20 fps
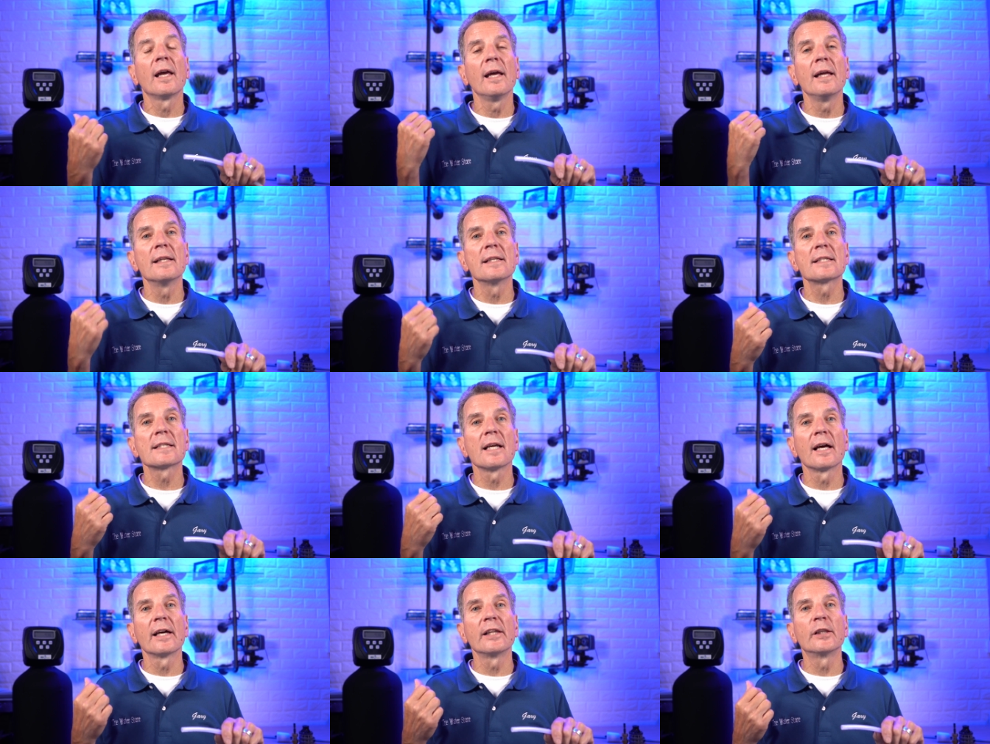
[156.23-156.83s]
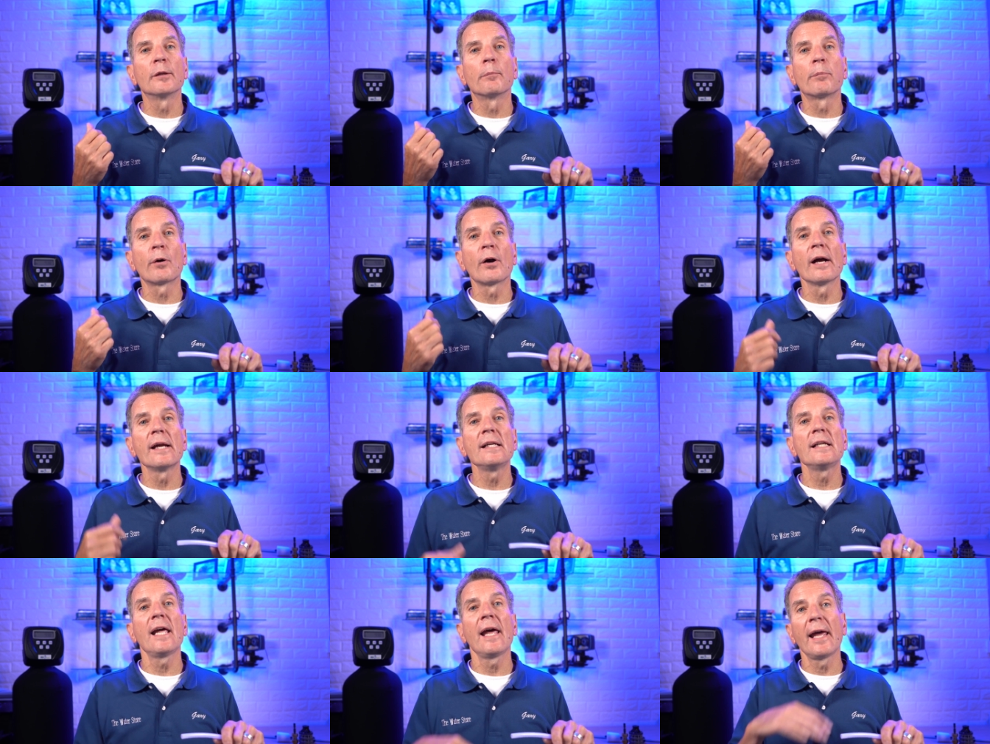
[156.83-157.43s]
inside the
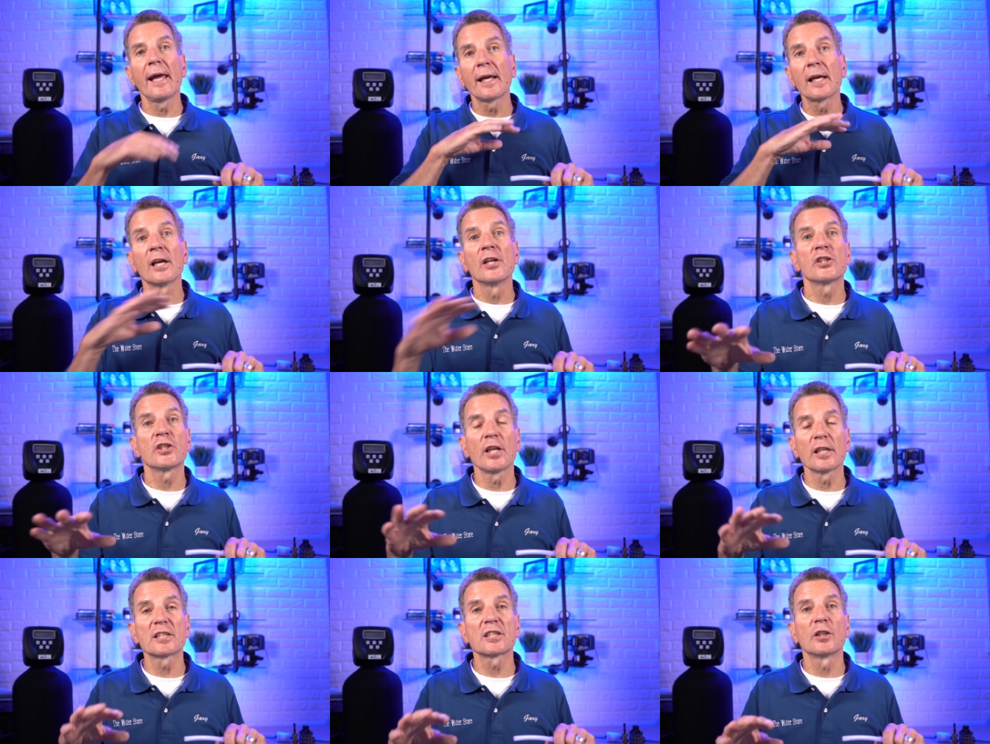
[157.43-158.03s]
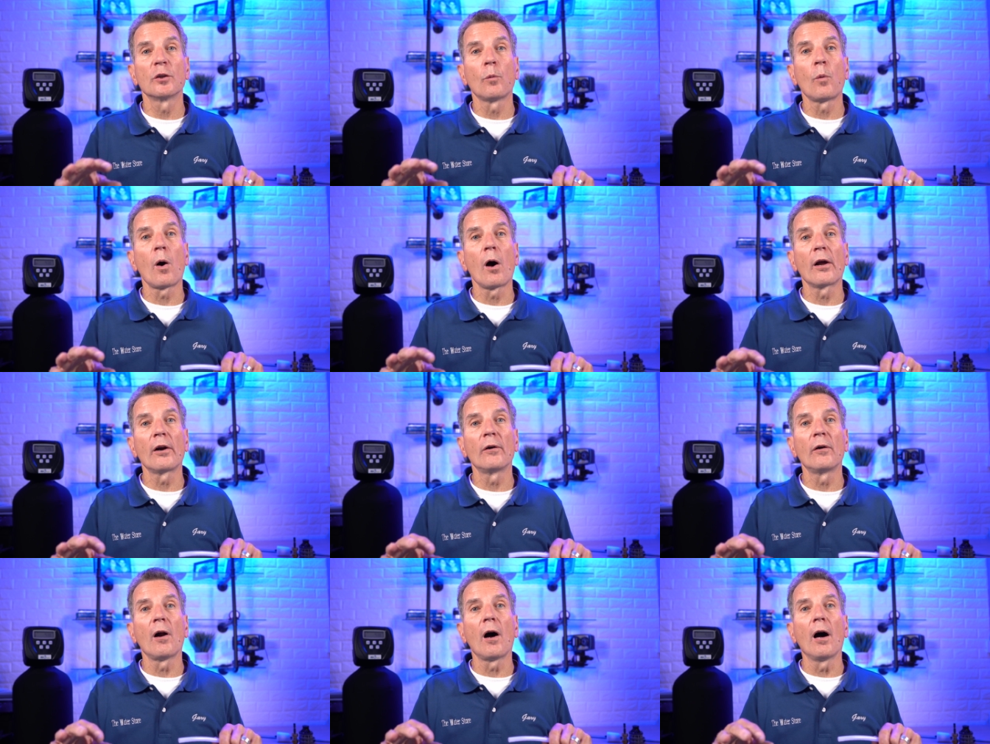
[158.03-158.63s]
brine tank shuts the
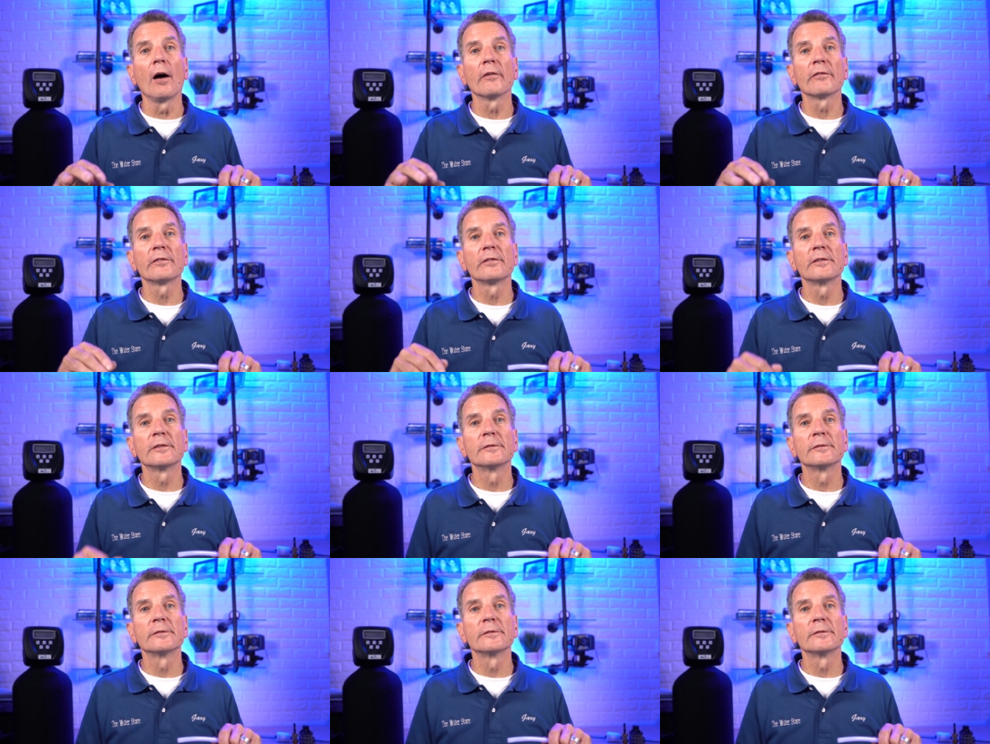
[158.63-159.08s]
water off.